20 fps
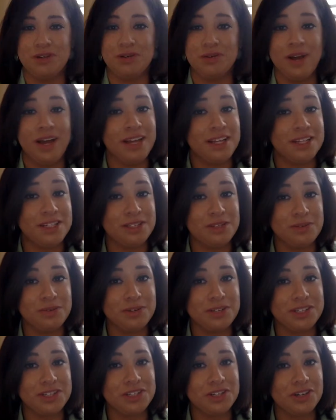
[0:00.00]
who hates the
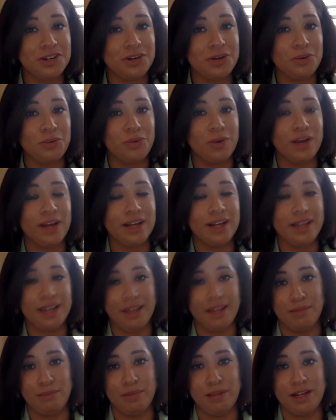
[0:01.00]
winter, went
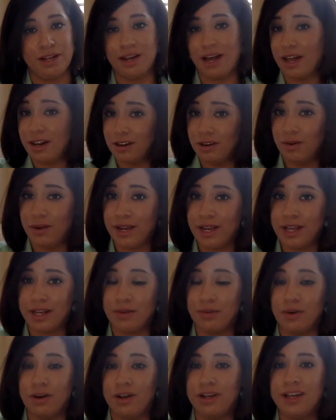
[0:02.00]
camping not knowing
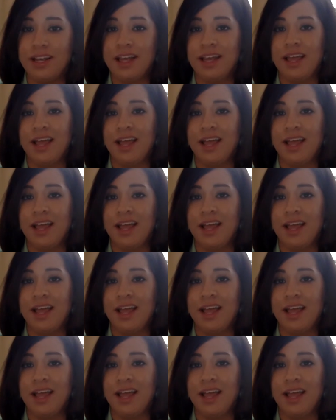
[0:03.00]
anyone,